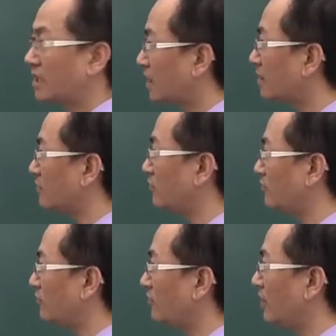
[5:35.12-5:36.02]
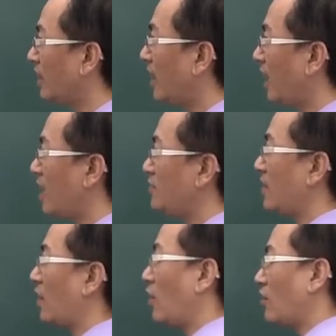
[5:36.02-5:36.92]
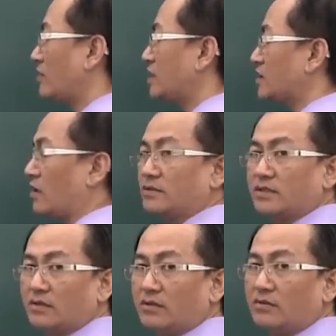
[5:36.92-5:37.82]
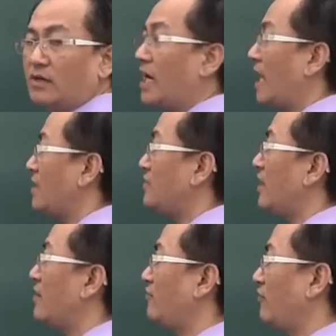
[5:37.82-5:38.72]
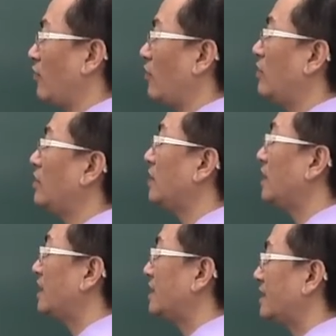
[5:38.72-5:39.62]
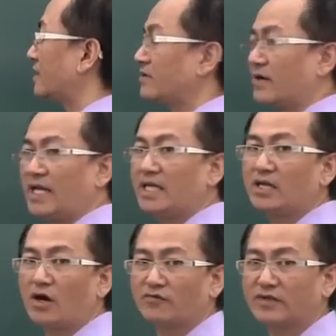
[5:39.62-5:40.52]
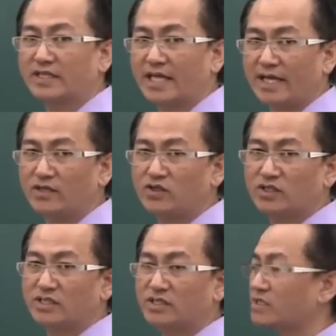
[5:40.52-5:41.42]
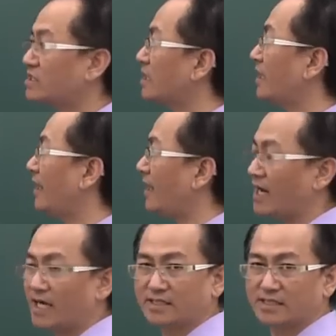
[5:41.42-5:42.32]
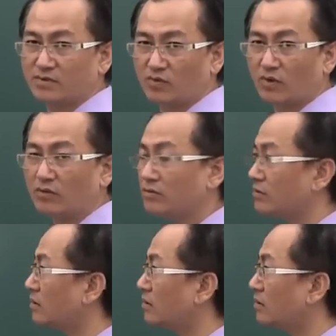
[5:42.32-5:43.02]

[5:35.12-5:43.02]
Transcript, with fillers: curve and they're horizontal and therefore the gradient of the tangents are zero.